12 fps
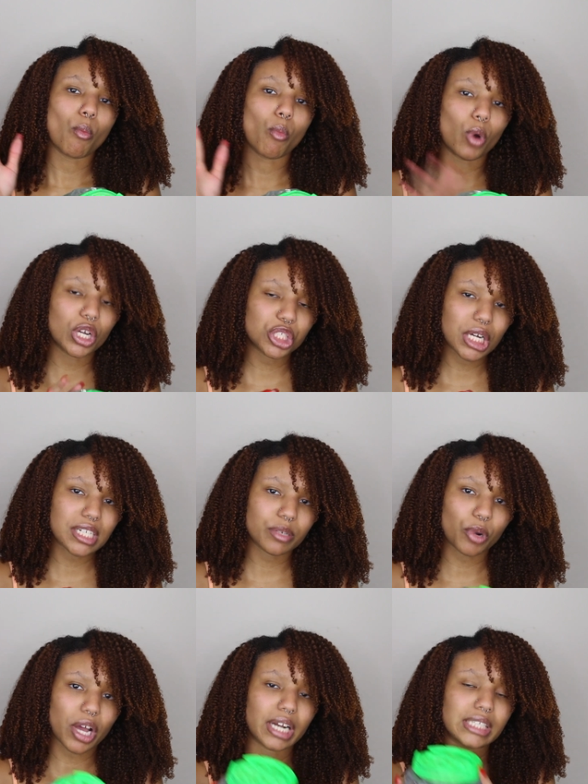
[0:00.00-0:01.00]

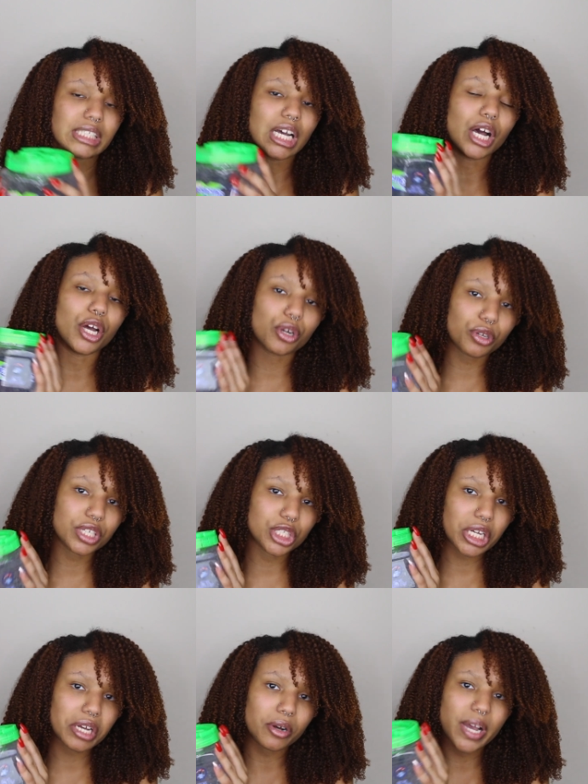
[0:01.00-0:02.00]
moisturizing product under the
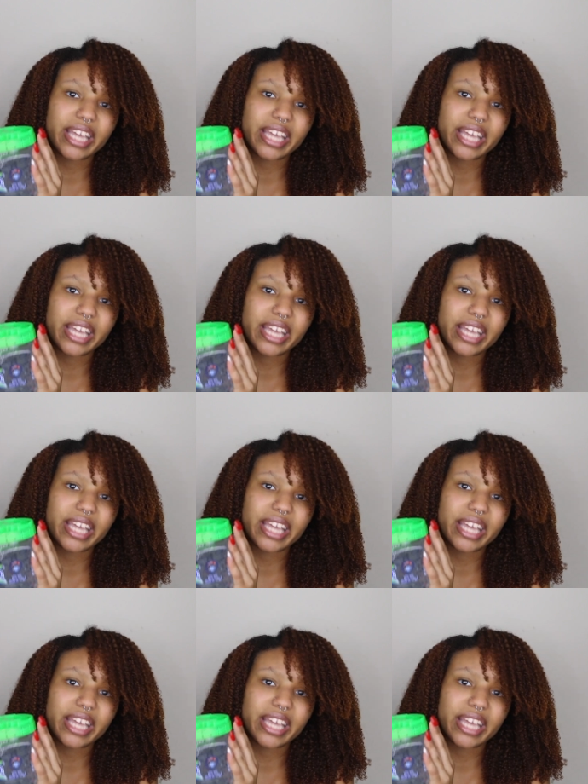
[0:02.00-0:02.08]
gel